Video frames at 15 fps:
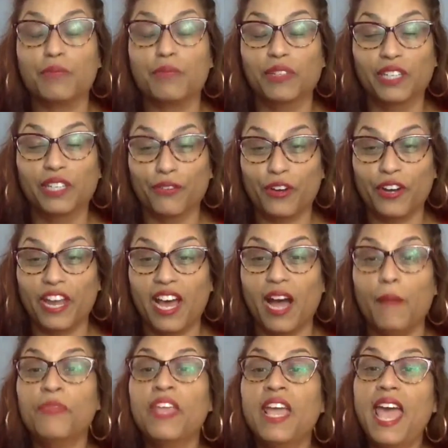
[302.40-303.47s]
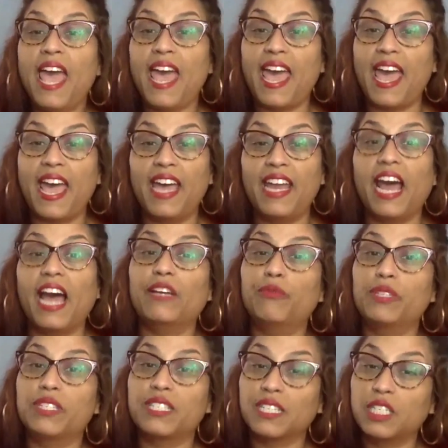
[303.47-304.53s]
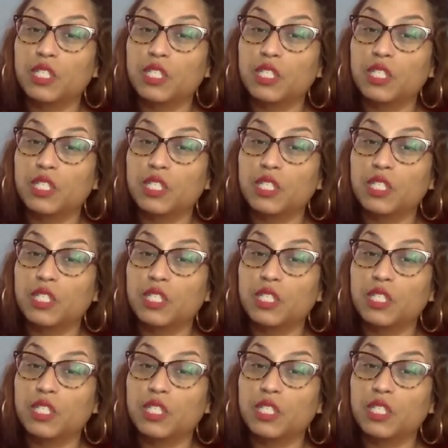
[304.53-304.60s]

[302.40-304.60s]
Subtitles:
believe it or not. And I was